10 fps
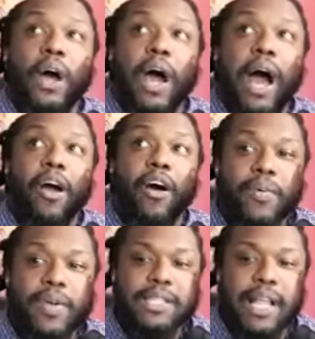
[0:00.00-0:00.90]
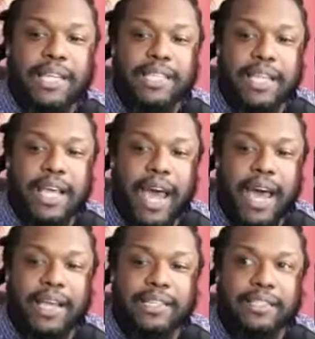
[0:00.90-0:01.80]
I always like to
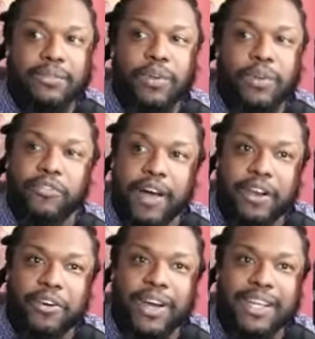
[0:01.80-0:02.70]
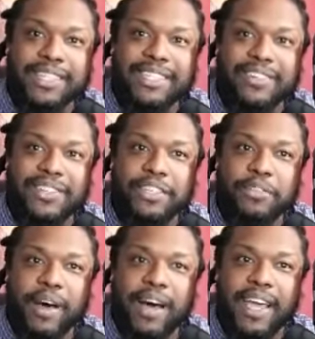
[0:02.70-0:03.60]
ask one final question on these
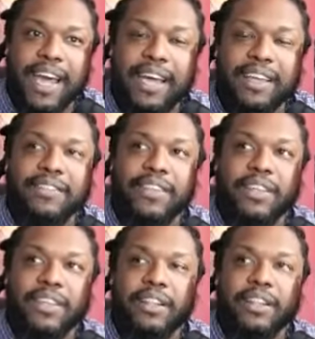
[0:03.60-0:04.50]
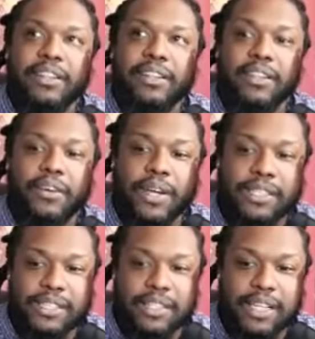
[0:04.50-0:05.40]
podcasts, and, and the
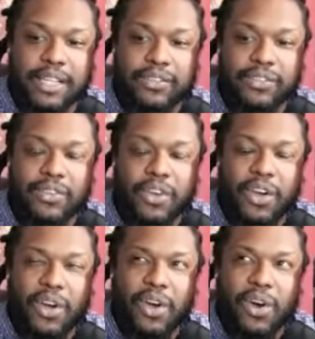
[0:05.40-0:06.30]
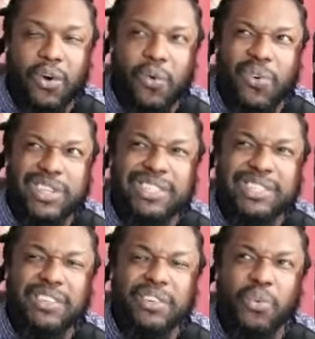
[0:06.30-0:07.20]
question is, what's
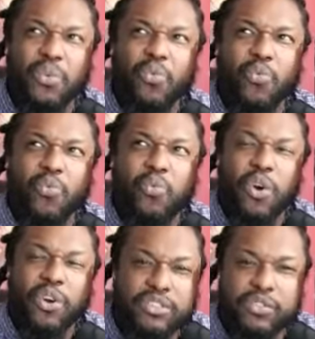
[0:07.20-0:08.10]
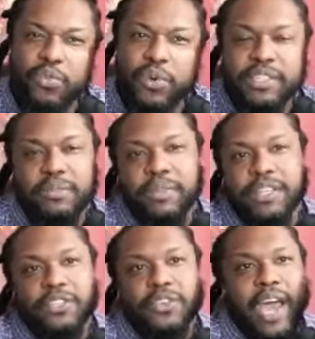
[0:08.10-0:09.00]
the words of wisdom
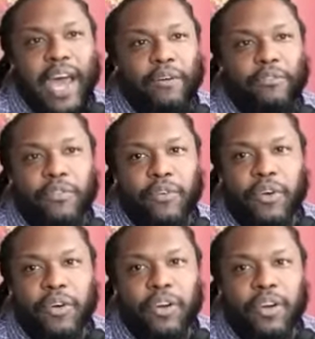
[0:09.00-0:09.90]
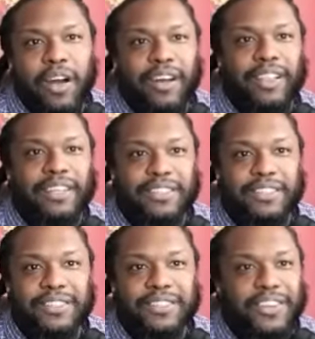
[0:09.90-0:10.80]
that you have for our
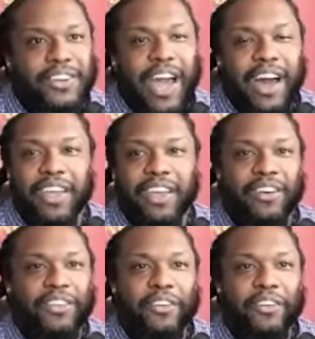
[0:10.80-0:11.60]
listeners? They're out here, they're